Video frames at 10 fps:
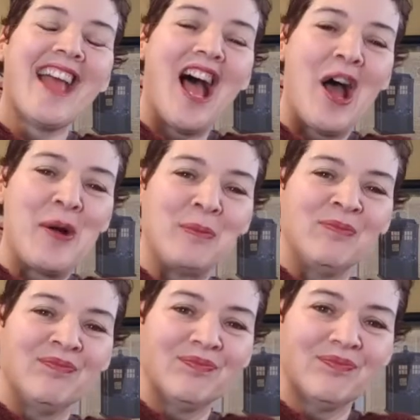
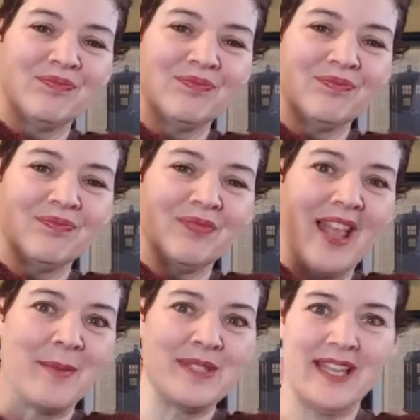
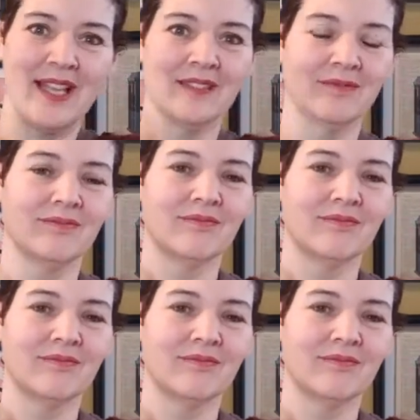MCN.